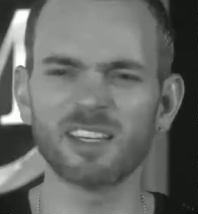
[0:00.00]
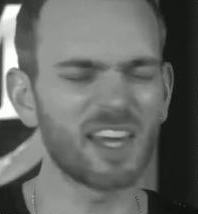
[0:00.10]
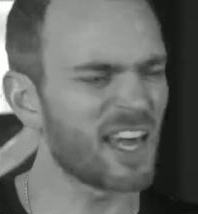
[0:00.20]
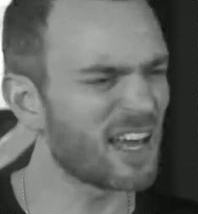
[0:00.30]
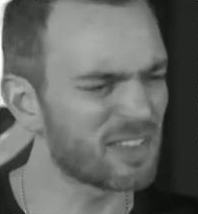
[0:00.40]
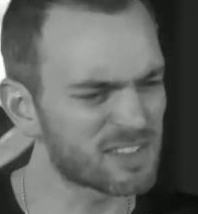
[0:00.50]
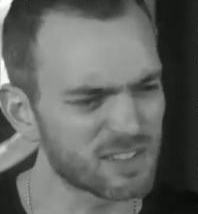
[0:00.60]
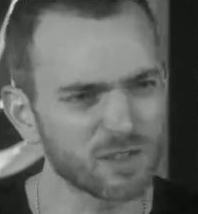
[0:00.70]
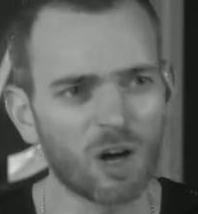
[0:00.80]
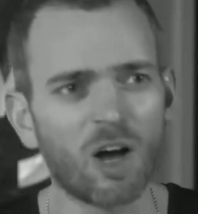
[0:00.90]
like, yeah, this
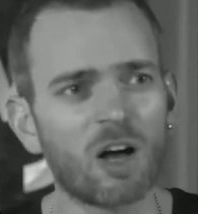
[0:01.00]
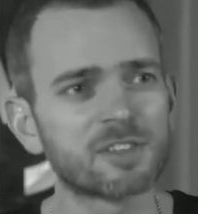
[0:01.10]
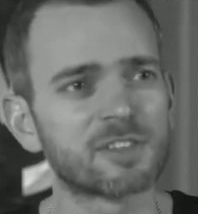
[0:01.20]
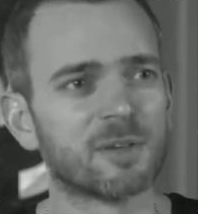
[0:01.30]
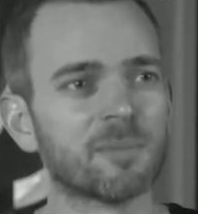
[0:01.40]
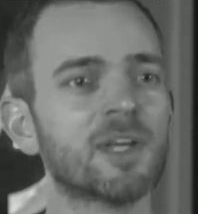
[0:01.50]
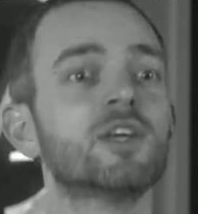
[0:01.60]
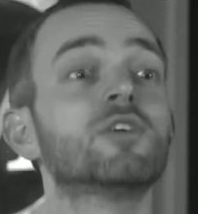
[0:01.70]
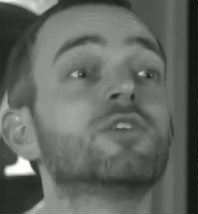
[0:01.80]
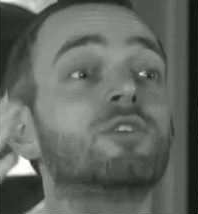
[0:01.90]
is awesome.
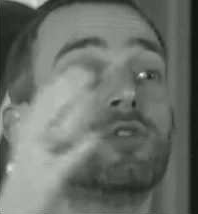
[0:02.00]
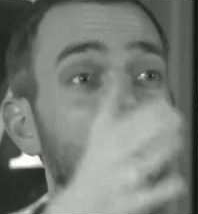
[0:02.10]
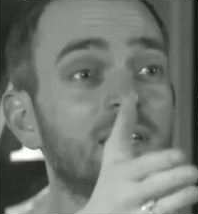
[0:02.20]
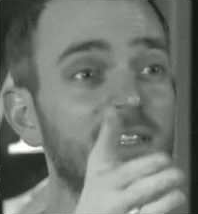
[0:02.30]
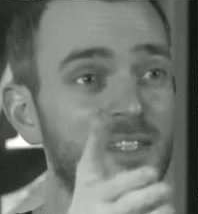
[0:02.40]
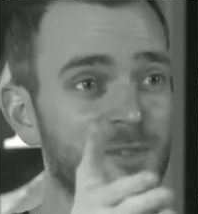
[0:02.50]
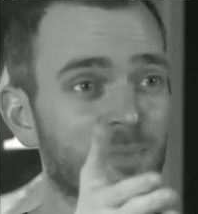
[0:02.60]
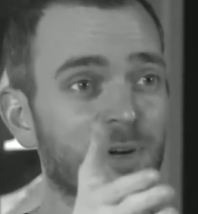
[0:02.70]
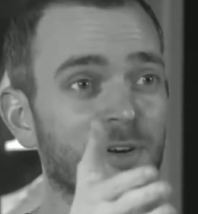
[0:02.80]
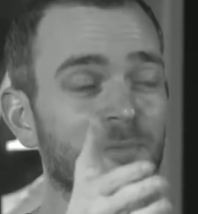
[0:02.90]
You need this
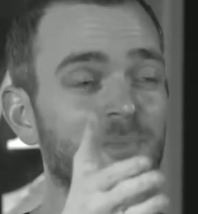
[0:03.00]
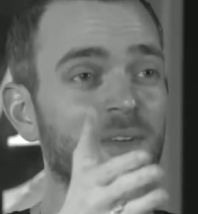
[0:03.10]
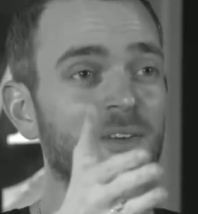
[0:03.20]
printer.